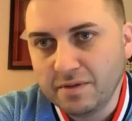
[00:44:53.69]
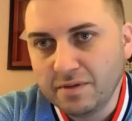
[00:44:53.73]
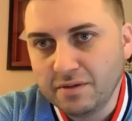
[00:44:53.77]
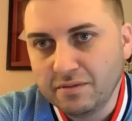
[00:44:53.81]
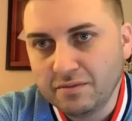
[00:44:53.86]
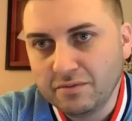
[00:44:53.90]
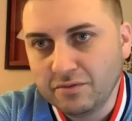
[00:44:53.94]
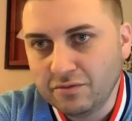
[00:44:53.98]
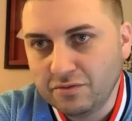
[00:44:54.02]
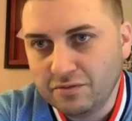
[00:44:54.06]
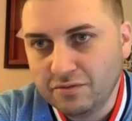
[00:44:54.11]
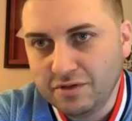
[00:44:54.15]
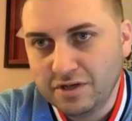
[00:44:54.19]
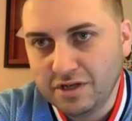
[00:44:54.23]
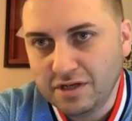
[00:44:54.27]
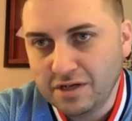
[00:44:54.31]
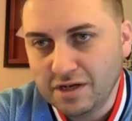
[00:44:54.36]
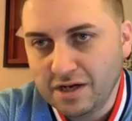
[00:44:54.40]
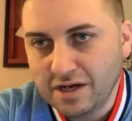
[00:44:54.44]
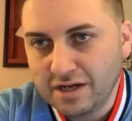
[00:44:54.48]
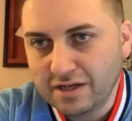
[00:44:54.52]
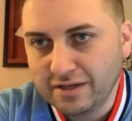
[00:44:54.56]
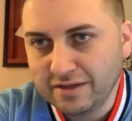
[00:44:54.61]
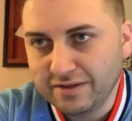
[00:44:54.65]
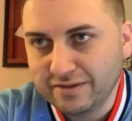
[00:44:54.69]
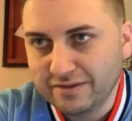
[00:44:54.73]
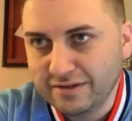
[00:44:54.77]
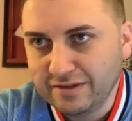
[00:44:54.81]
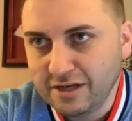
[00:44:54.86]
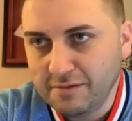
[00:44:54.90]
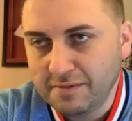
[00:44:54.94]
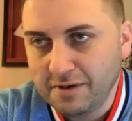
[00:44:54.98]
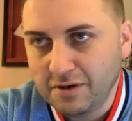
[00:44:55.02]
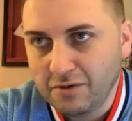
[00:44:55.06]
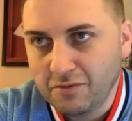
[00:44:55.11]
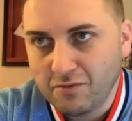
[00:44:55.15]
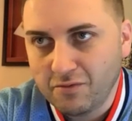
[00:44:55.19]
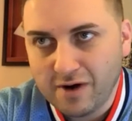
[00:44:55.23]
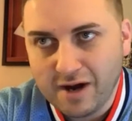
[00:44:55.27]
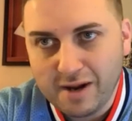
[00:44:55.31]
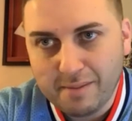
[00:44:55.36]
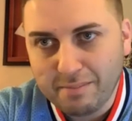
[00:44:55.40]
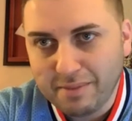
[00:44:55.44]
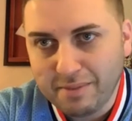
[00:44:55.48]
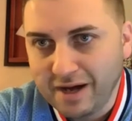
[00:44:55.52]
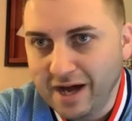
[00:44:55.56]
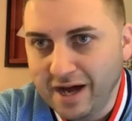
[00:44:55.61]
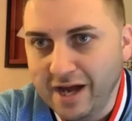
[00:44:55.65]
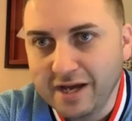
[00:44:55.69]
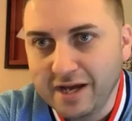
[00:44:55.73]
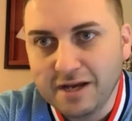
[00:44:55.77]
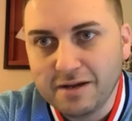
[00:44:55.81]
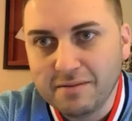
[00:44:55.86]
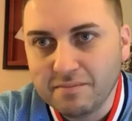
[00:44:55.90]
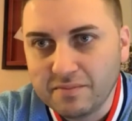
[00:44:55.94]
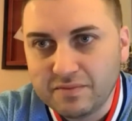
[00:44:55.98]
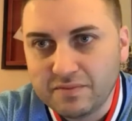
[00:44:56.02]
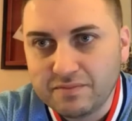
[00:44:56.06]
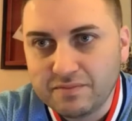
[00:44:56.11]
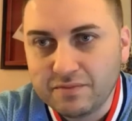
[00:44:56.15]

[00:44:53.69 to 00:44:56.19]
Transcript: and DeYoung is going to be right behind him.